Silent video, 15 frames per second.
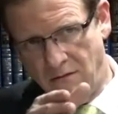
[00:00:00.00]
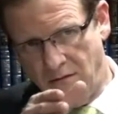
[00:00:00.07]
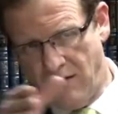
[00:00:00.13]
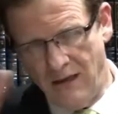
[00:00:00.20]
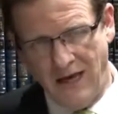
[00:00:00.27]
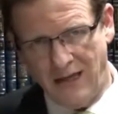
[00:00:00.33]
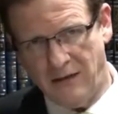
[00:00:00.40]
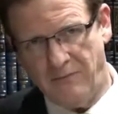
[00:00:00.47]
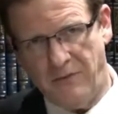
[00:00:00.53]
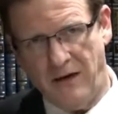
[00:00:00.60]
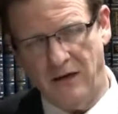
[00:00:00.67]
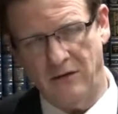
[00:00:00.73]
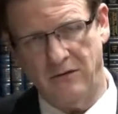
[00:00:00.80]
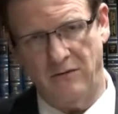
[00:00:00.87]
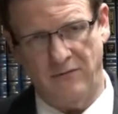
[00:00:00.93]
not
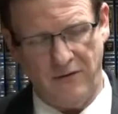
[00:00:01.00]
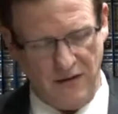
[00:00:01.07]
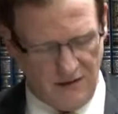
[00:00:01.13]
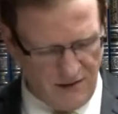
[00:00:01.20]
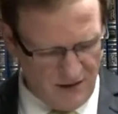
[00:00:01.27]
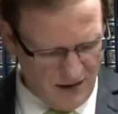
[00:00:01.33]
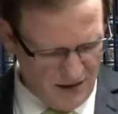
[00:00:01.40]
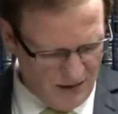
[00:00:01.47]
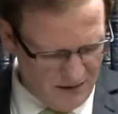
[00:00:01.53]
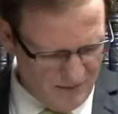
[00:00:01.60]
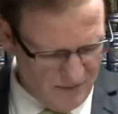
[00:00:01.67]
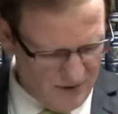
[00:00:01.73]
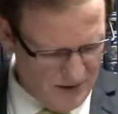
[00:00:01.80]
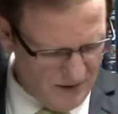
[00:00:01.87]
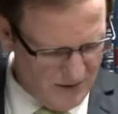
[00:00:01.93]
part of the the
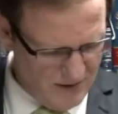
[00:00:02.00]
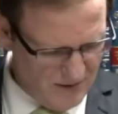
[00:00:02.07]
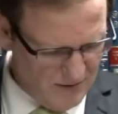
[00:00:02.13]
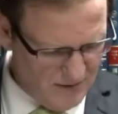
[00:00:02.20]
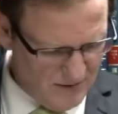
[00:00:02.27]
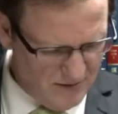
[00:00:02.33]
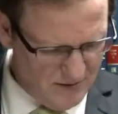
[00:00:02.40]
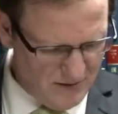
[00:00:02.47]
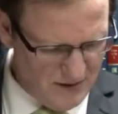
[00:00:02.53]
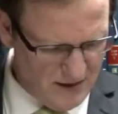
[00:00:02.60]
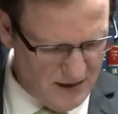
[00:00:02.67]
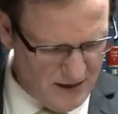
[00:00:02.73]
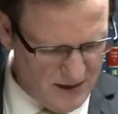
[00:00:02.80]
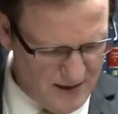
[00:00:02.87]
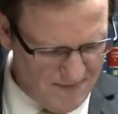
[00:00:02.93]
the,
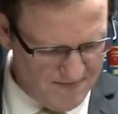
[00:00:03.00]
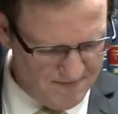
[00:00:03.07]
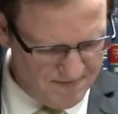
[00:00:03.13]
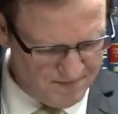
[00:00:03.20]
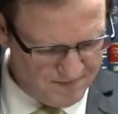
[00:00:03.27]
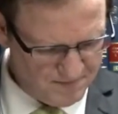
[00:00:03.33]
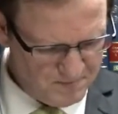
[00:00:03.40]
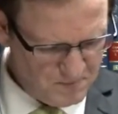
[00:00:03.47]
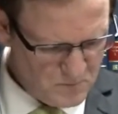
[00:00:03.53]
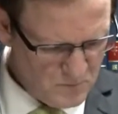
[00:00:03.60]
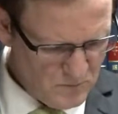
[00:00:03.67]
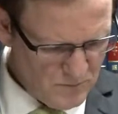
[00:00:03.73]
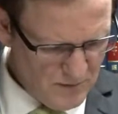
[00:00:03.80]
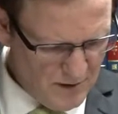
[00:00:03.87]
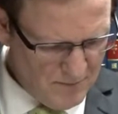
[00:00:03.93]
the um,
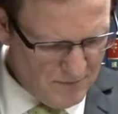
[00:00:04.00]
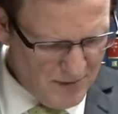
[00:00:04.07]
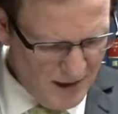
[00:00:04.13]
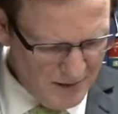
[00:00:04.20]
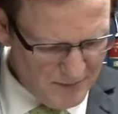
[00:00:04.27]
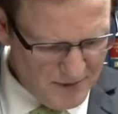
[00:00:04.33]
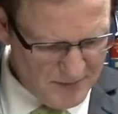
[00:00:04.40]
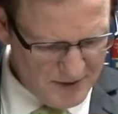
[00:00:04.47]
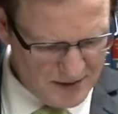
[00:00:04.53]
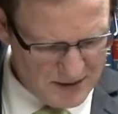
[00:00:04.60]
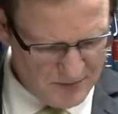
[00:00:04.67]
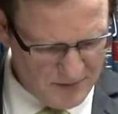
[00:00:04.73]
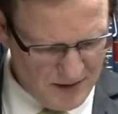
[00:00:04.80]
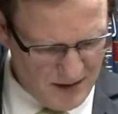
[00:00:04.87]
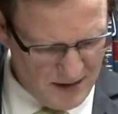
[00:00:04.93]
Malbim
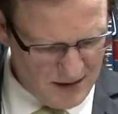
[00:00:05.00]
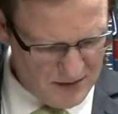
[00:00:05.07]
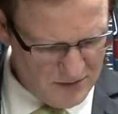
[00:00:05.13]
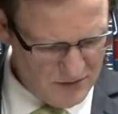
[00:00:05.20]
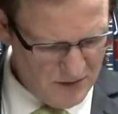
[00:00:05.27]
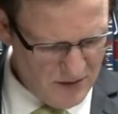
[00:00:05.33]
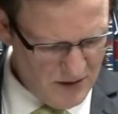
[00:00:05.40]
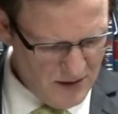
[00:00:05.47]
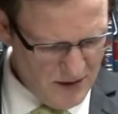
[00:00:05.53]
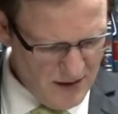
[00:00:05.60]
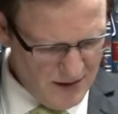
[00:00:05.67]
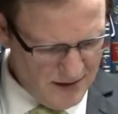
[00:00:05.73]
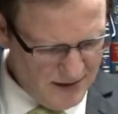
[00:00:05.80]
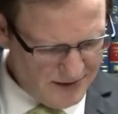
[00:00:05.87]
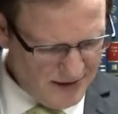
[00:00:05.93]
explained
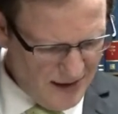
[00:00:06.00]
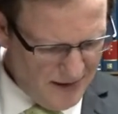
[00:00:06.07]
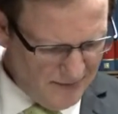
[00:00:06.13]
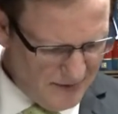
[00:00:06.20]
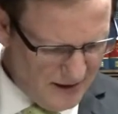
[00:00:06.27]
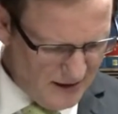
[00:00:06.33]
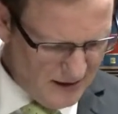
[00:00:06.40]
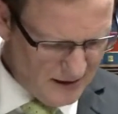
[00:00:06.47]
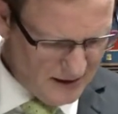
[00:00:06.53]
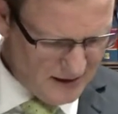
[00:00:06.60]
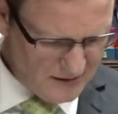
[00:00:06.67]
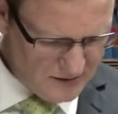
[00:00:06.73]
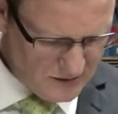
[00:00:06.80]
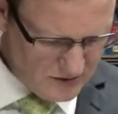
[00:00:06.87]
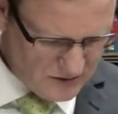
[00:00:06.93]
that Am
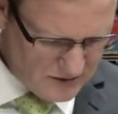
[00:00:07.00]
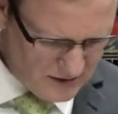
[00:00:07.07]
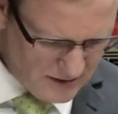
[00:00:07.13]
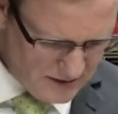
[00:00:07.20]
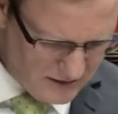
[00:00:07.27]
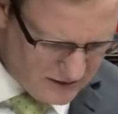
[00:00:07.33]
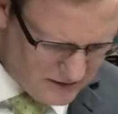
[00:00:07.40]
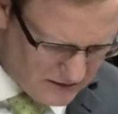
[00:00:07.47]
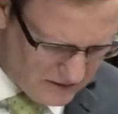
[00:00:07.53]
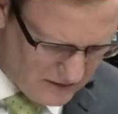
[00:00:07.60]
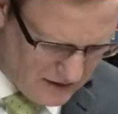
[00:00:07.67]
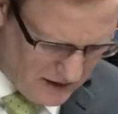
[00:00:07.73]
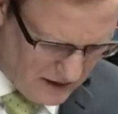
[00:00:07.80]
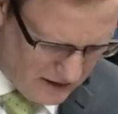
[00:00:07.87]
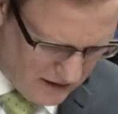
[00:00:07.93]
Aretz, it's
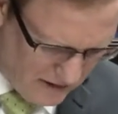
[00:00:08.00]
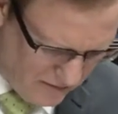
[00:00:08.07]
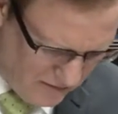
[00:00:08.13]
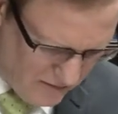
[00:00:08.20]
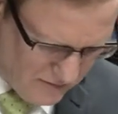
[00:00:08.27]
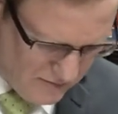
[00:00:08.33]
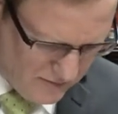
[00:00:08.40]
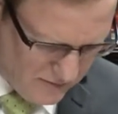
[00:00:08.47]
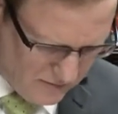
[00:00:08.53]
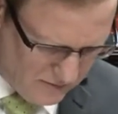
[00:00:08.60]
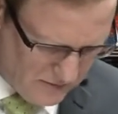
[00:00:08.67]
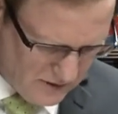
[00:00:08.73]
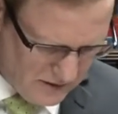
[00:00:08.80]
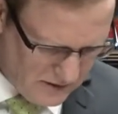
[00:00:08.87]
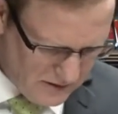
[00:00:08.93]
the, the
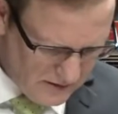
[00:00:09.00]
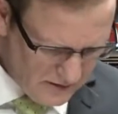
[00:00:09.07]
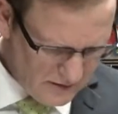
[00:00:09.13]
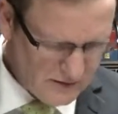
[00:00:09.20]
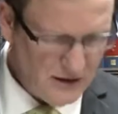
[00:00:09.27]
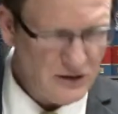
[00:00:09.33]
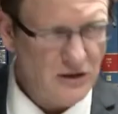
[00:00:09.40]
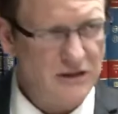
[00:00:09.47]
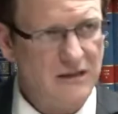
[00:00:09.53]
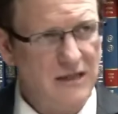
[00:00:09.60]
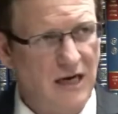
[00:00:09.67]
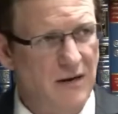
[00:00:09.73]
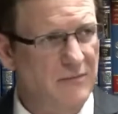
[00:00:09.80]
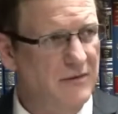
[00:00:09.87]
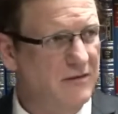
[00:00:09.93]
not just
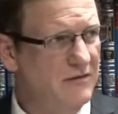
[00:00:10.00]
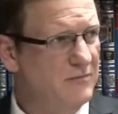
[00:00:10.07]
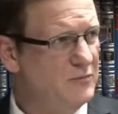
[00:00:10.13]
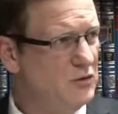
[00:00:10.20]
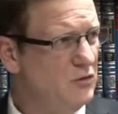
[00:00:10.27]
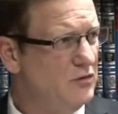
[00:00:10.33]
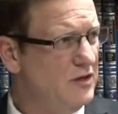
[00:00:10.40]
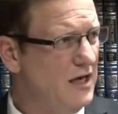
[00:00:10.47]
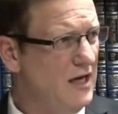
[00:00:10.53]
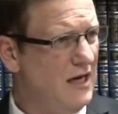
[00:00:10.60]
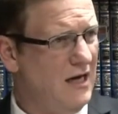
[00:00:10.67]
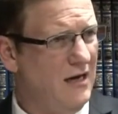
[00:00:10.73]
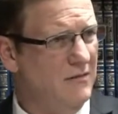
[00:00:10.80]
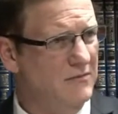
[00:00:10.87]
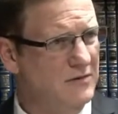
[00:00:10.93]
common the
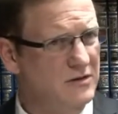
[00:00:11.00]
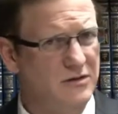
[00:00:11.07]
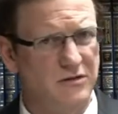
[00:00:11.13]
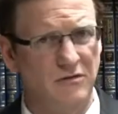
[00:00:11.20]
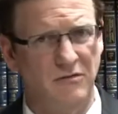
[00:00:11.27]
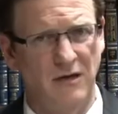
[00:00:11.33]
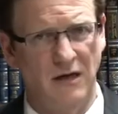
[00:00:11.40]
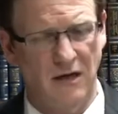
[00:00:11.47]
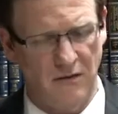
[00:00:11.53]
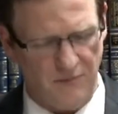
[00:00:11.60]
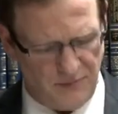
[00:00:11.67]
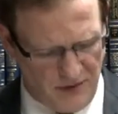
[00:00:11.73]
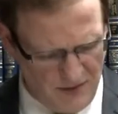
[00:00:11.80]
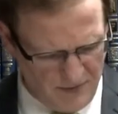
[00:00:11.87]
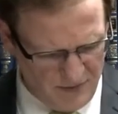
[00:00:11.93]
Pshutei Am, that's the regular
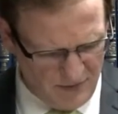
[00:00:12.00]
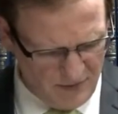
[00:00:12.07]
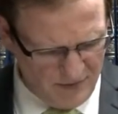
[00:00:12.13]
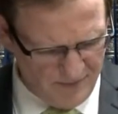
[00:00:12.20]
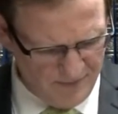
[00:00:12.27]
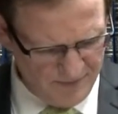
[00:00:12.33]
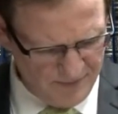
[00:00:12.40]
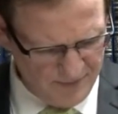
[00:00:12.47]
people,